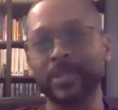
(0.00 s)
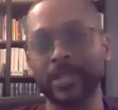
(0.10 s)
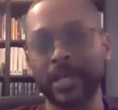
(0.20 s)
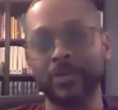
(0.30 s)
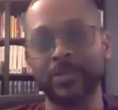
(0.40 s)
the
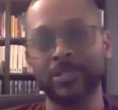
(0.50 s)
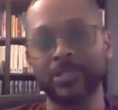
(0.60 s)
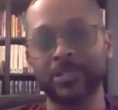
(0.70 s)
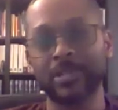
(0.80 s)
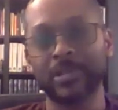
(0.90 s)

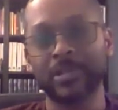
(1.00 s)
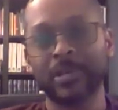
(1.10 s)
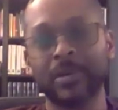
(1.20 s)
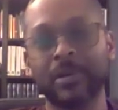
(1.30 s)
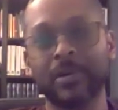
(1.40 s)
language.
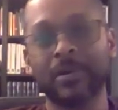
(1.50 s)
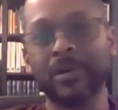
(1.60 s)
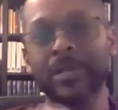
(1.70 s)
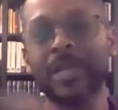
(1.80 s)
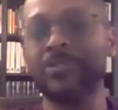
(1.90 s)

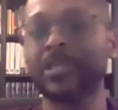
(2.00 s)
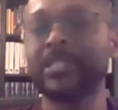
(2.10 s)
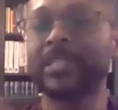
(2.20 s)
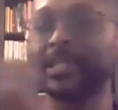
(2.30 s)
Oh, yeah, you could say